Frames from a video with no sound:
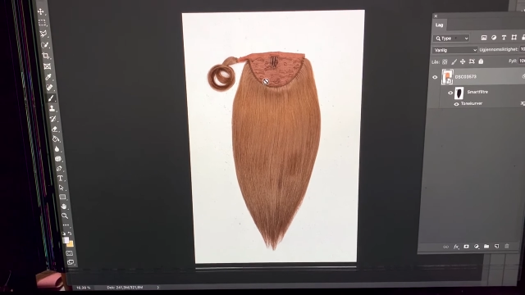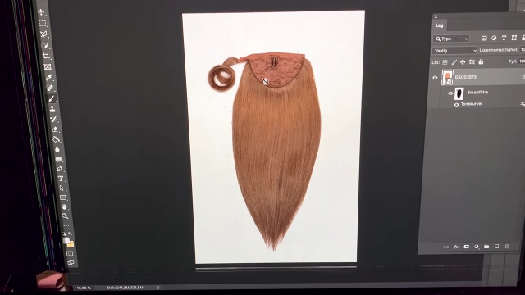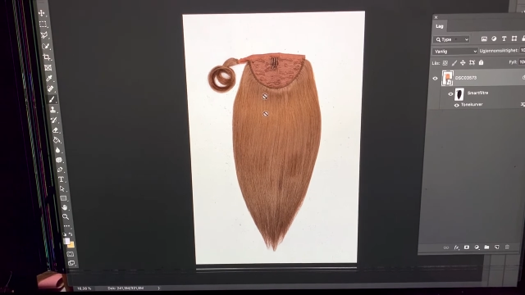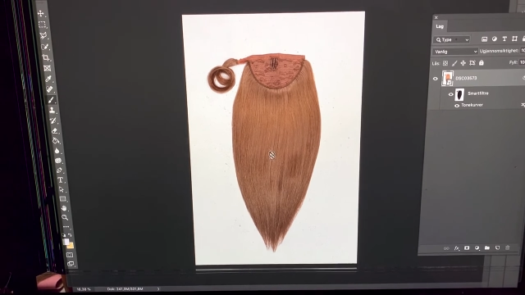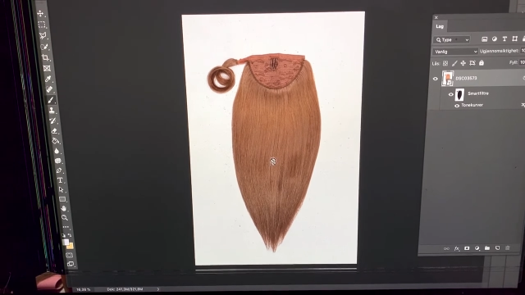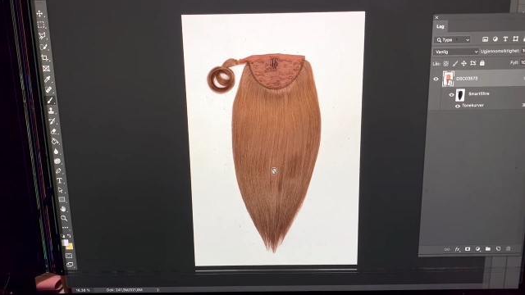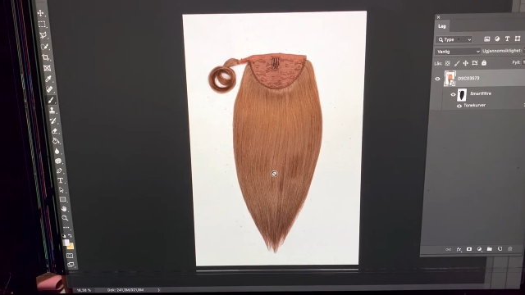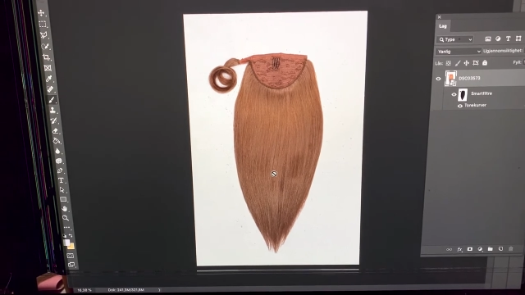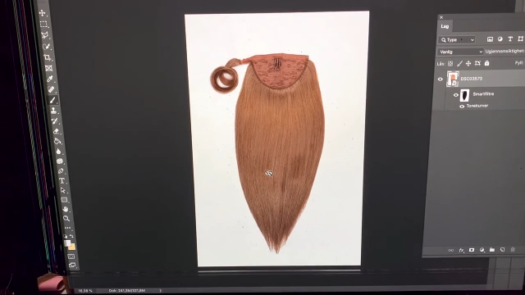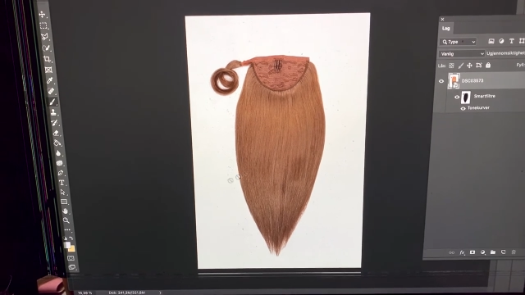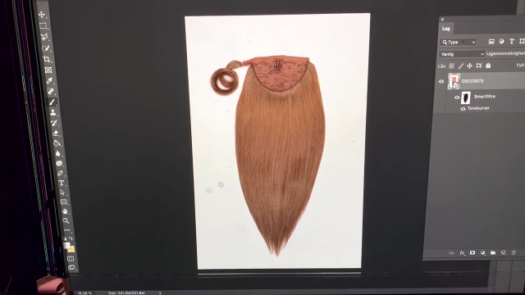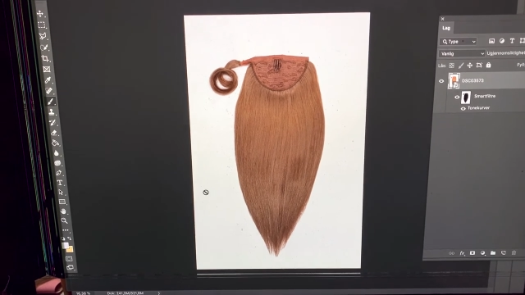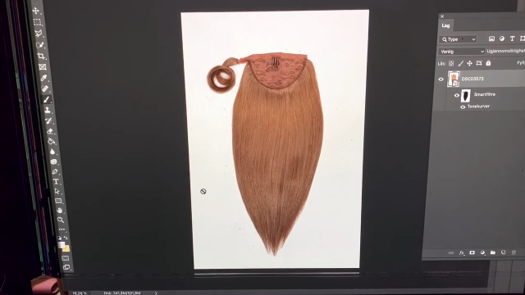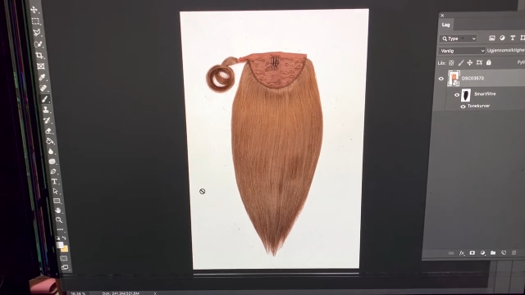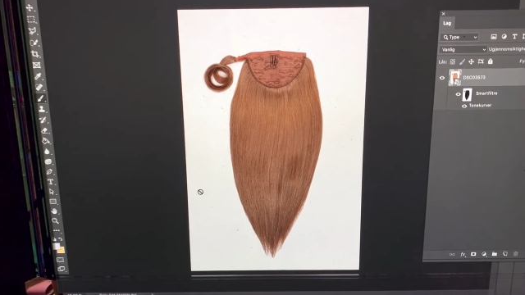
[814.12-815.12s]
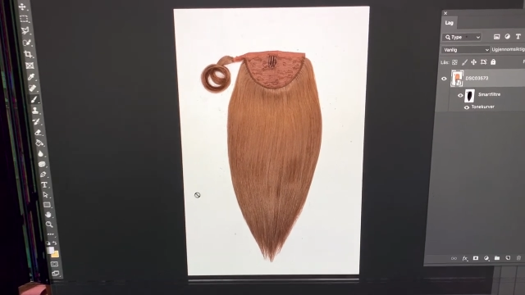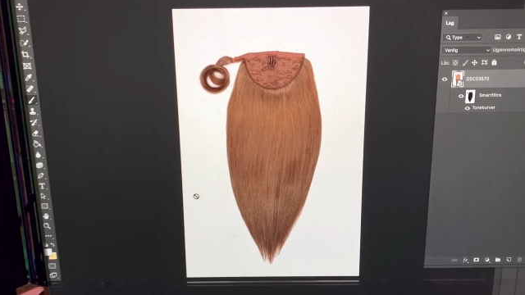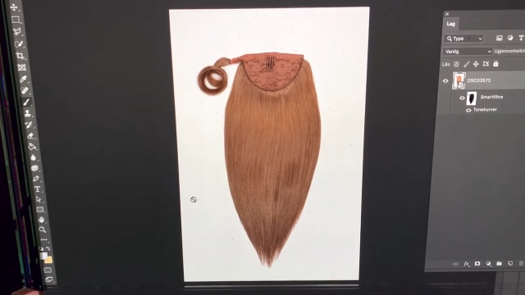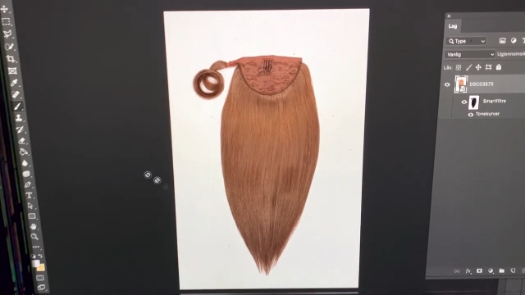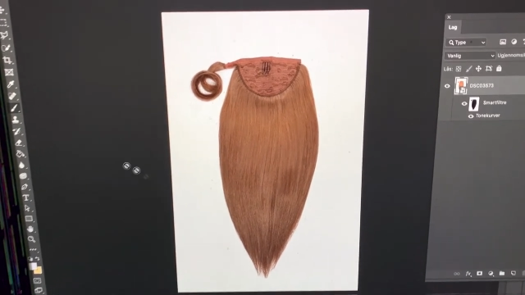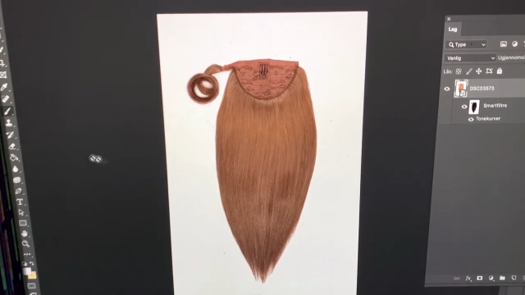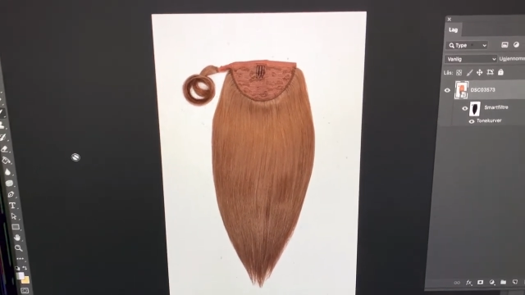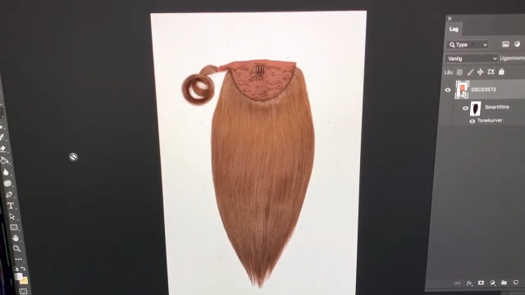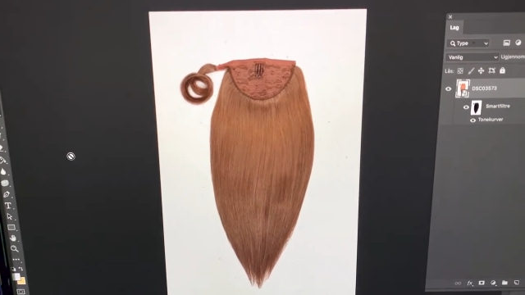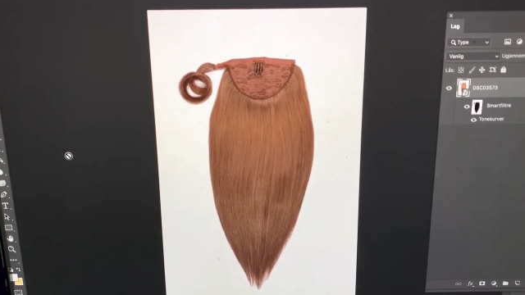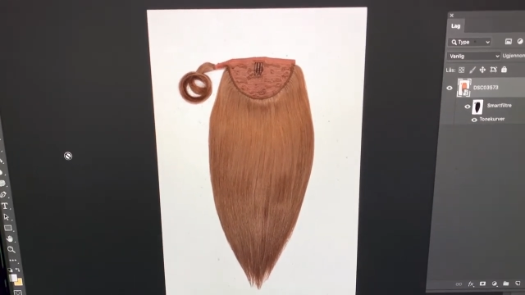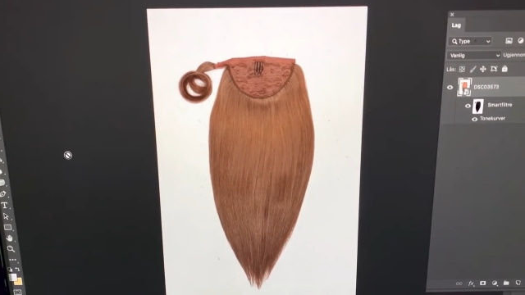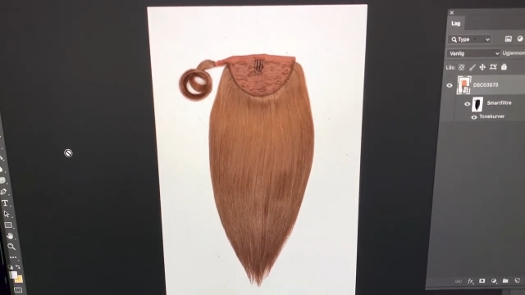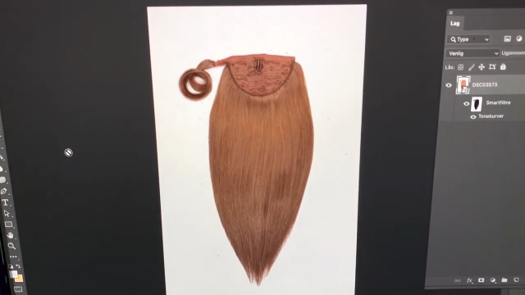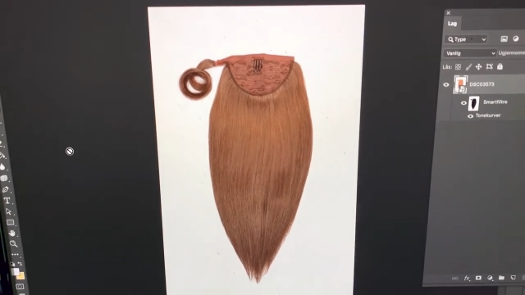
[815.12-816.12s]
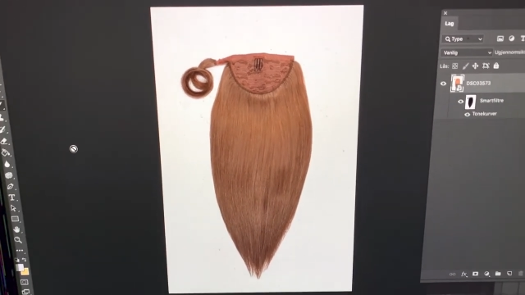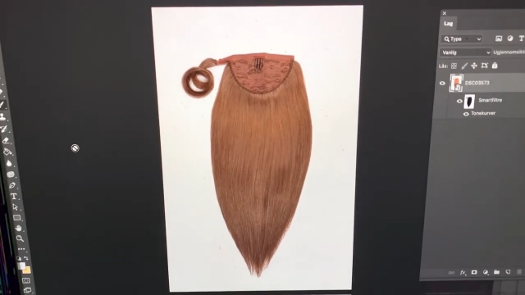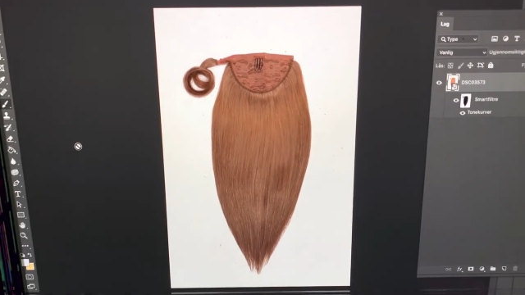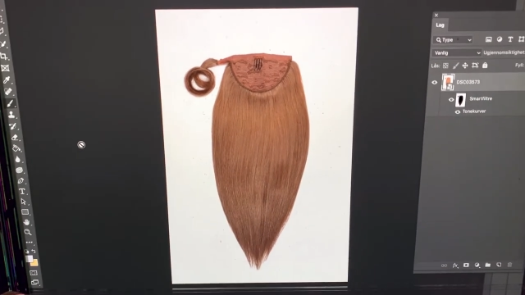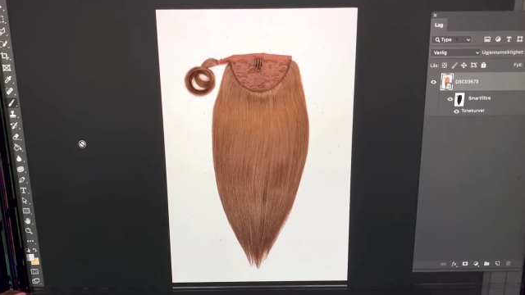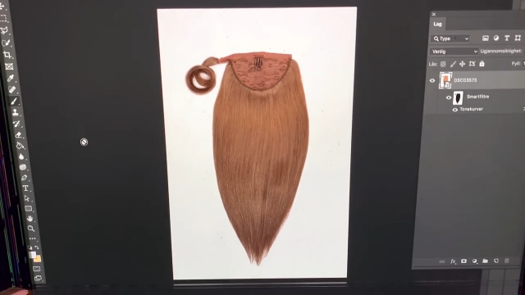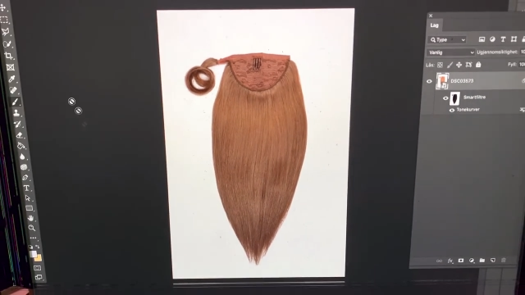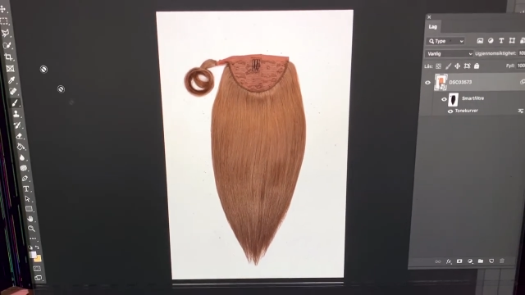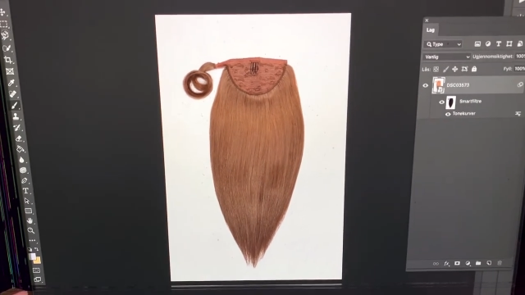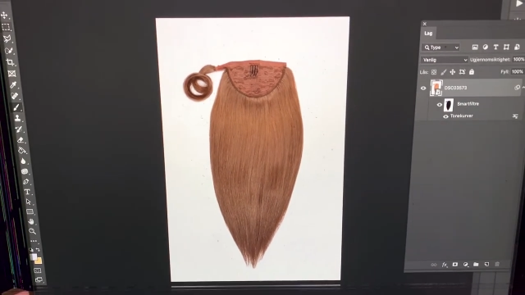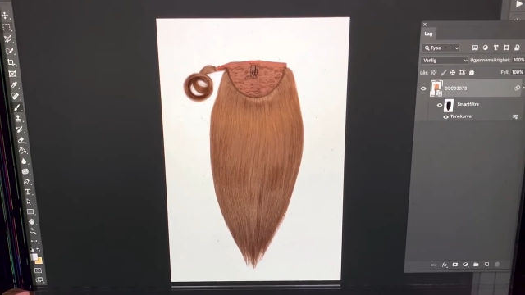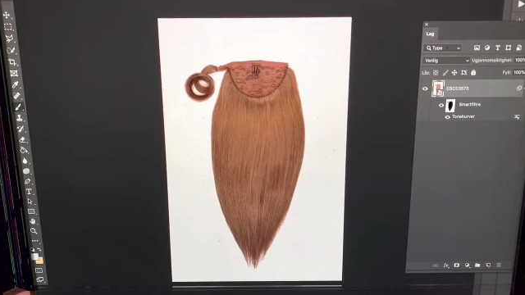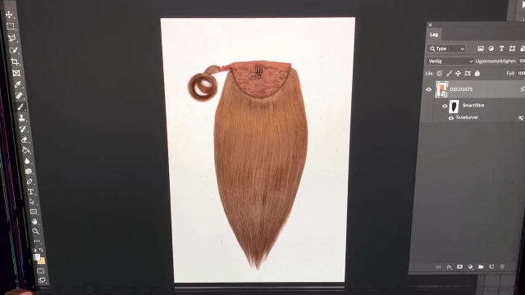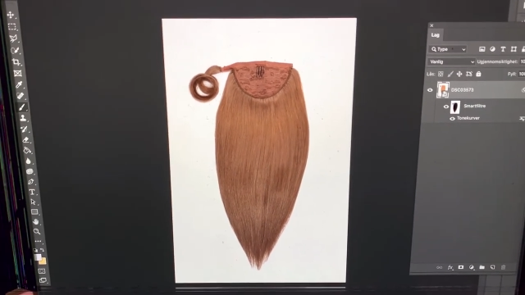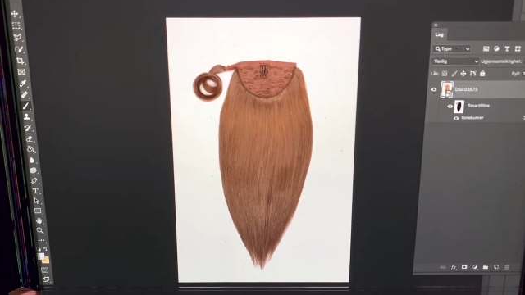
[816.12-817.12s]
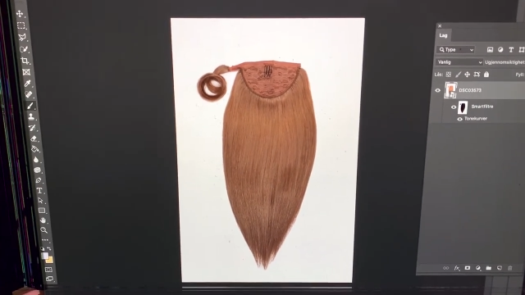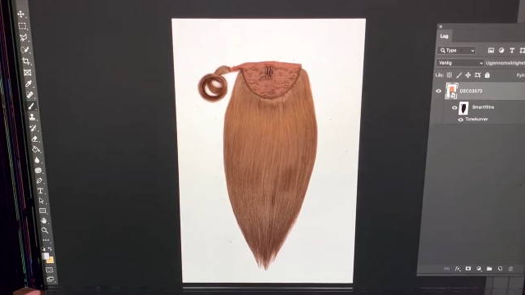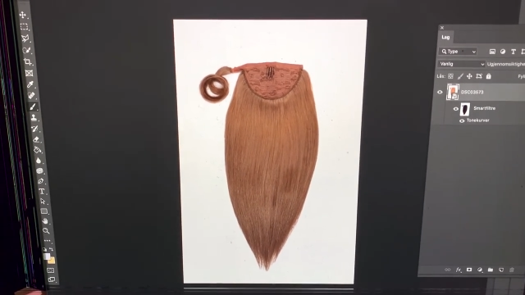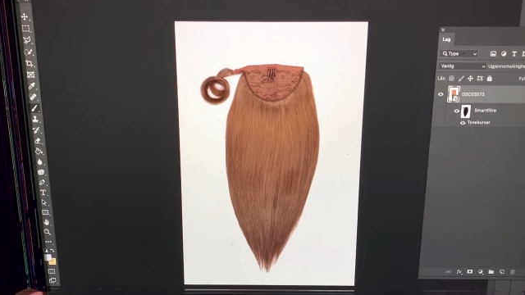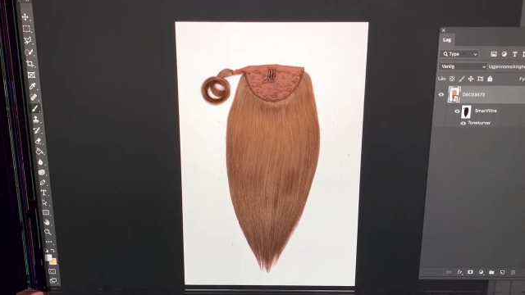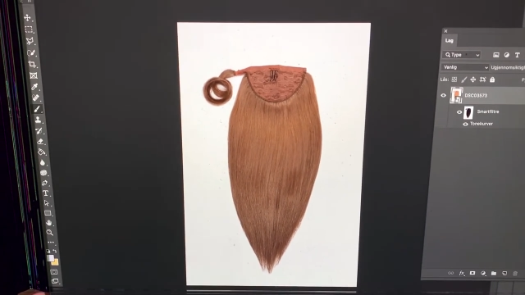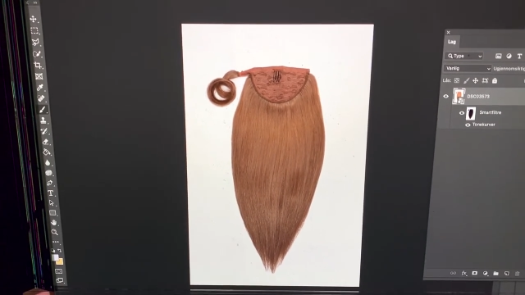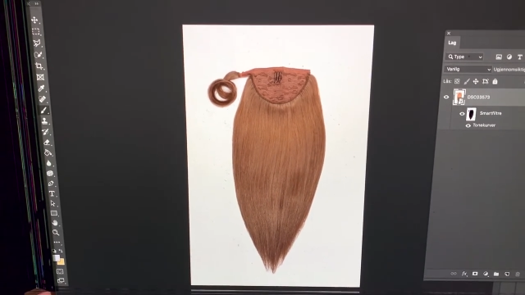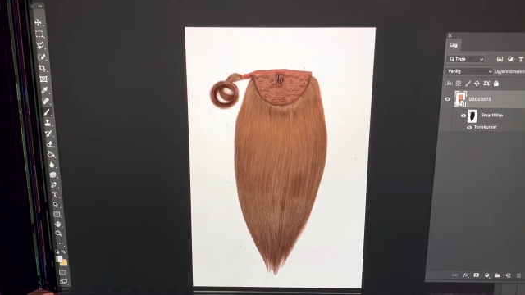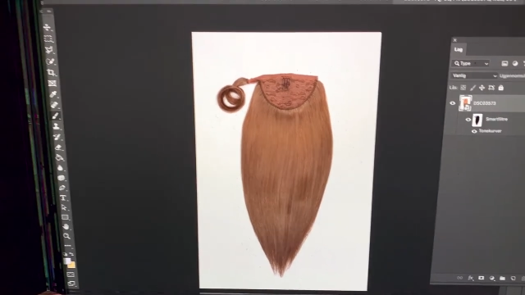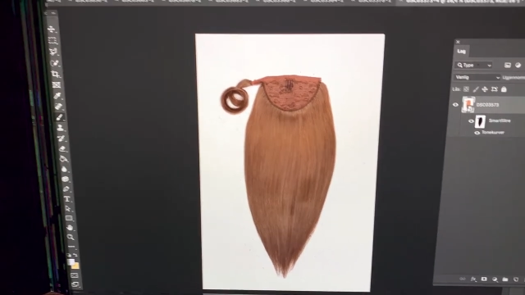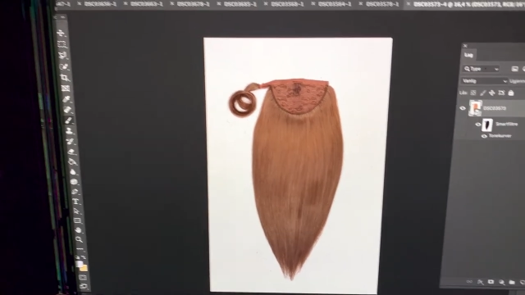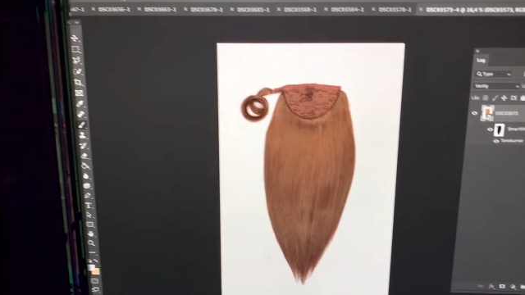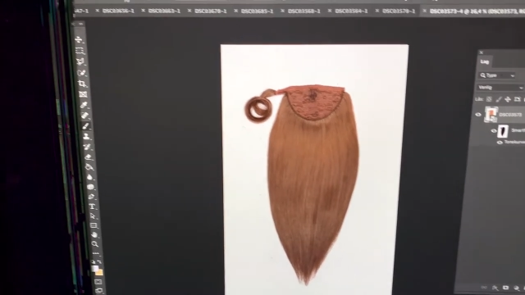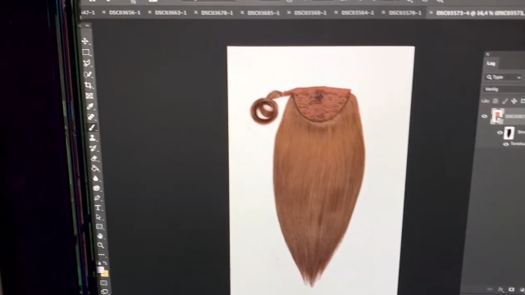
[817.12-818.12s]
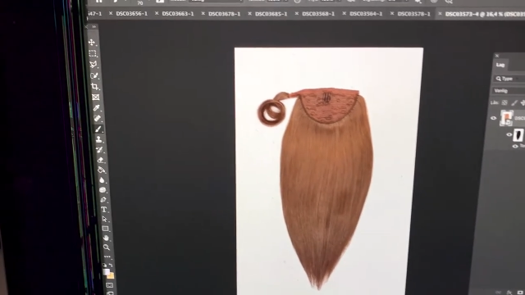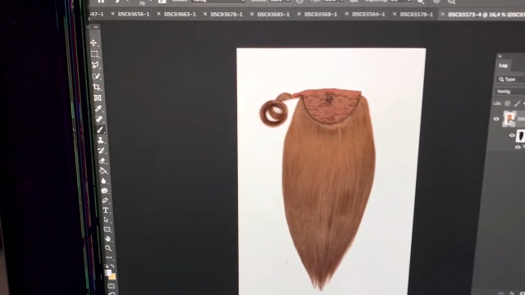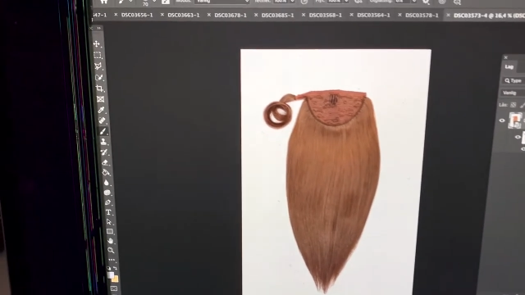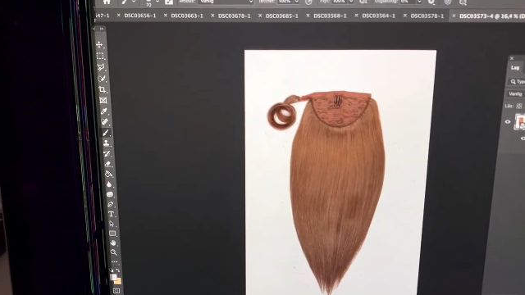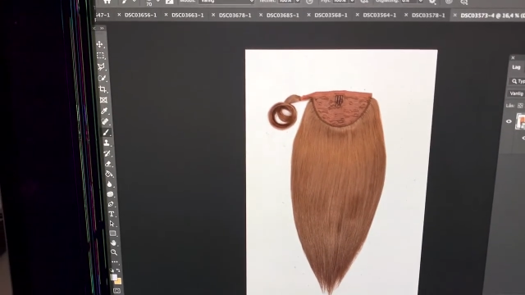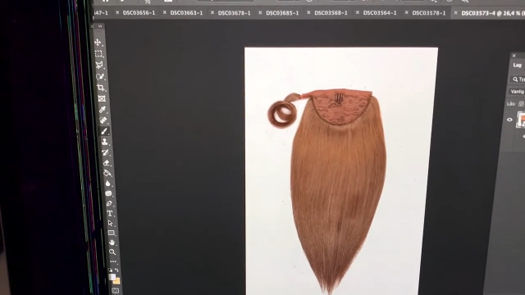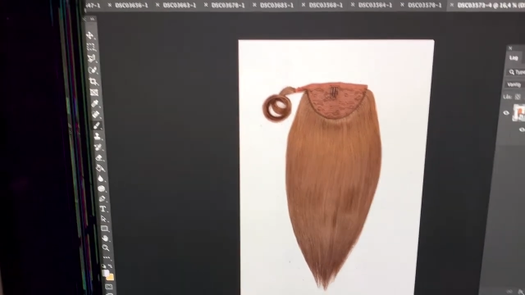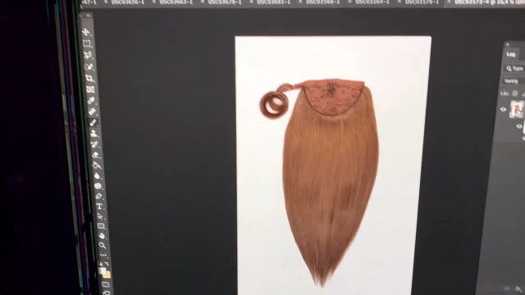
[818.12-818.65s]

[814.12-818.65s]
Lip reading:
Nobody's mouth can be seen.